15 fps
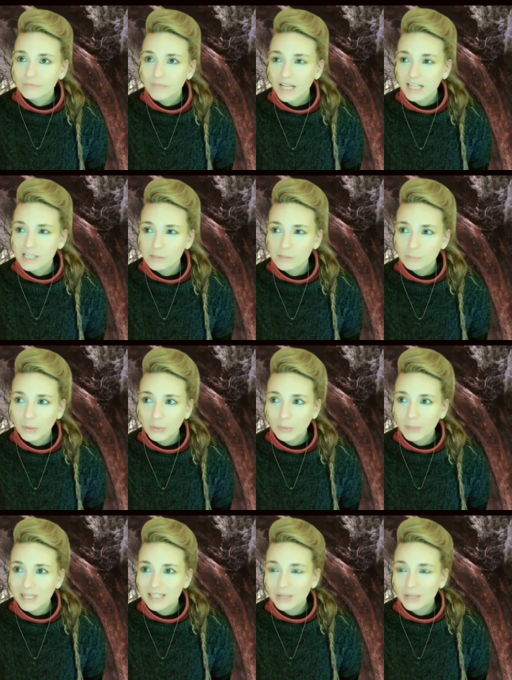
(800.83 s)

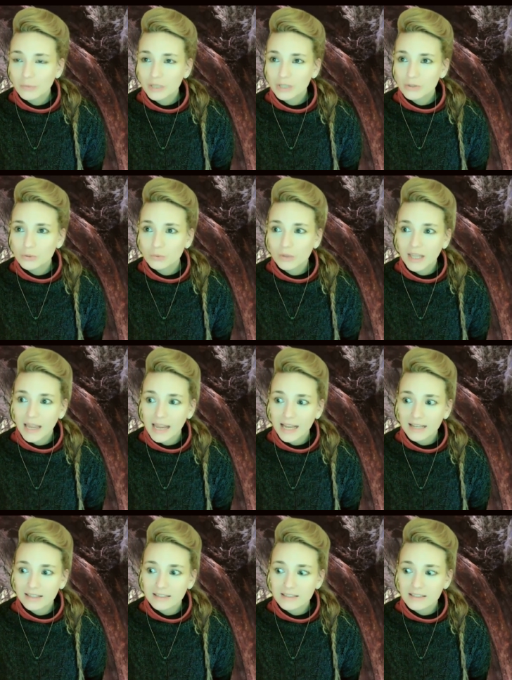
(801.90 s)
experimenting with new
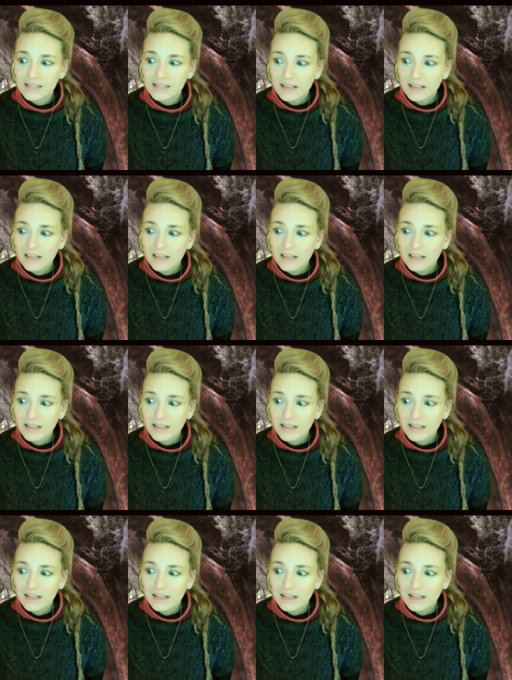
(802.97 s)
things.